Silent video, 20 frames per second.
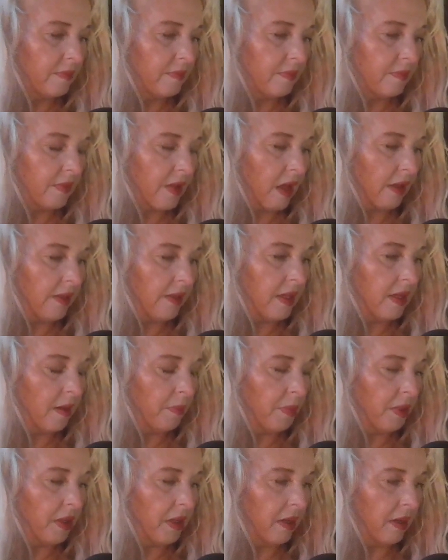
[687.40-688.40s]
on the up
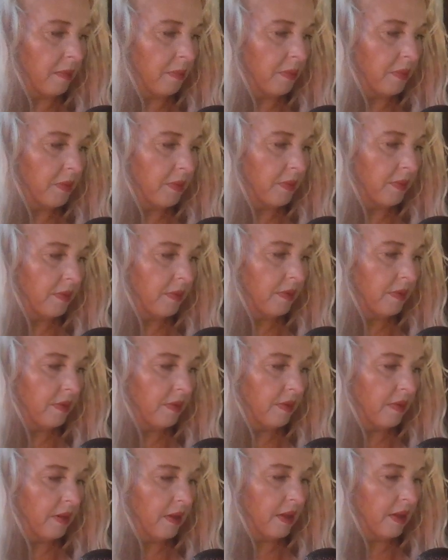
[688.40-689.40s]
and up.
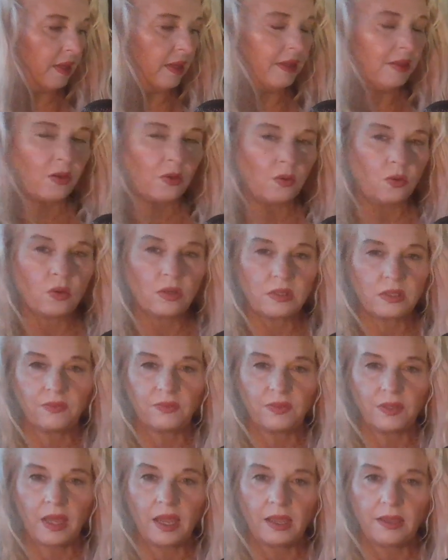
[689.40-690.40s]
In the course of
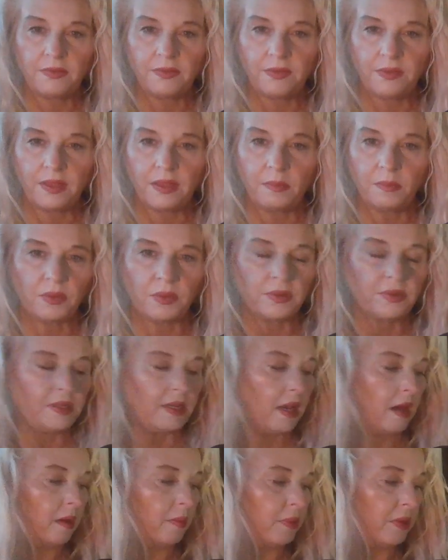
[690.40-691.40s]
life, they burnt
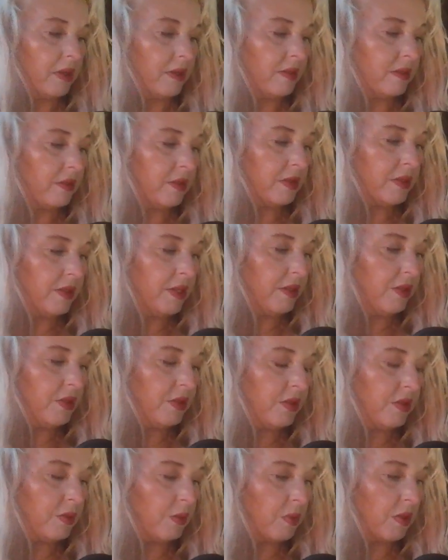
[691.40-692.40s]
out because their
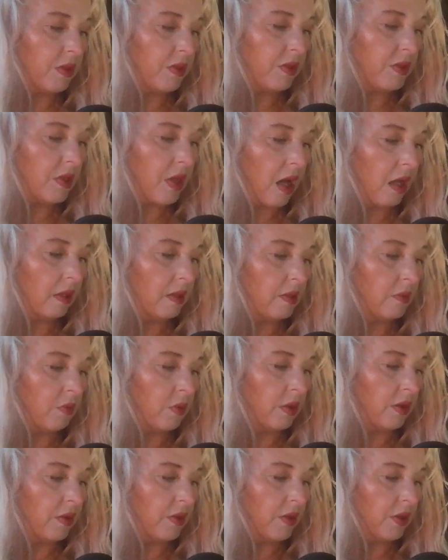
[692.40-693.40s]
intentions weren't solid,
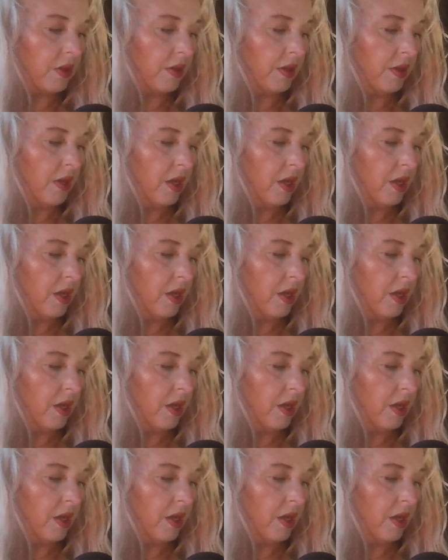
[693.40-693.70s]
weren't good.